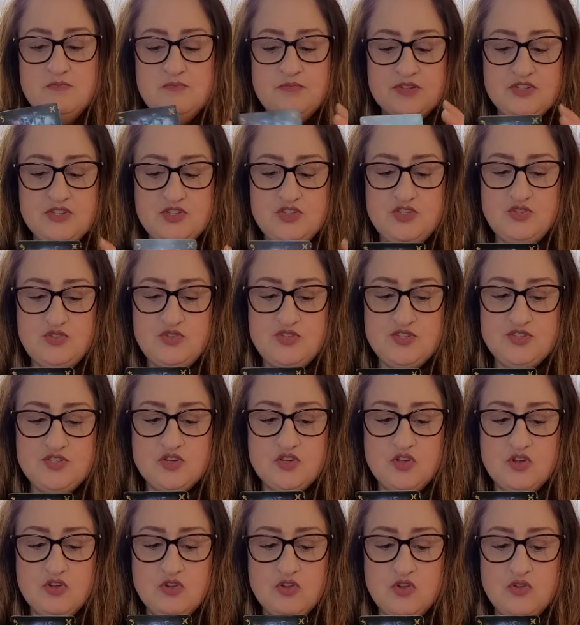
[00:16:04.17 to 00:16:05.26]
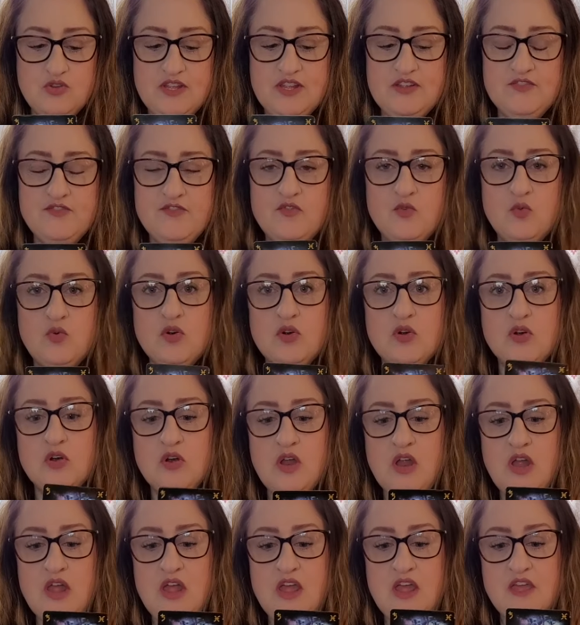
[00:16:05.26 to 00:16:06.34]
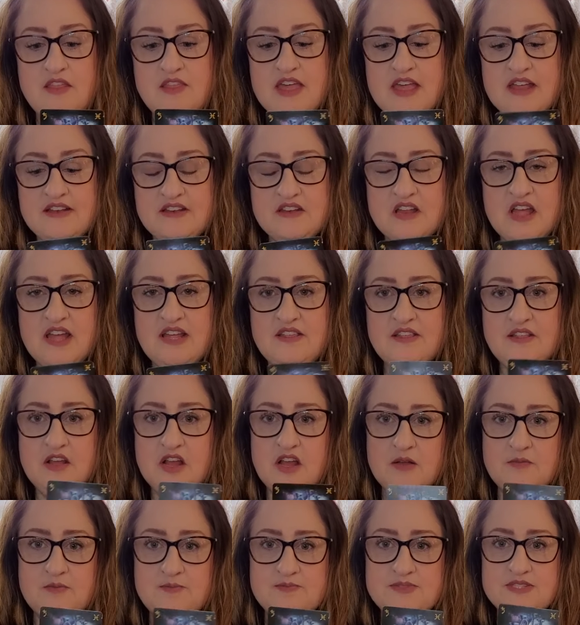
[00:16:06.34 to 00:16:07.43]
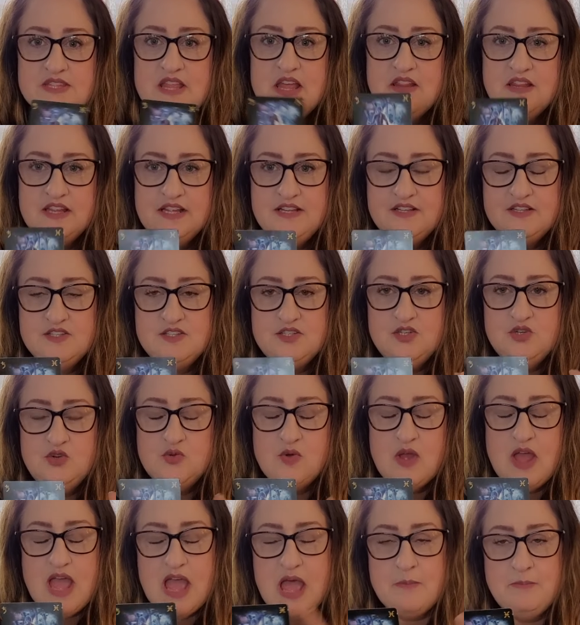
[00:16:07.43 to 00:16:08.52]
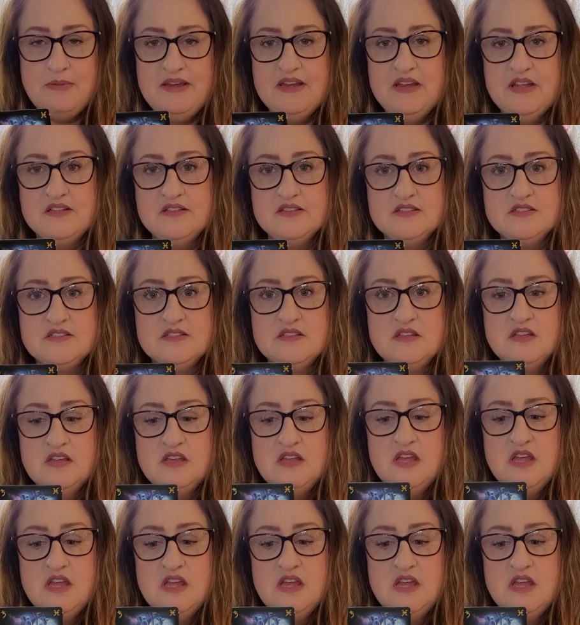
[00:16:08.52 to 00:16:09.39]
but you still are looking for that ninth cup that leads to happiness.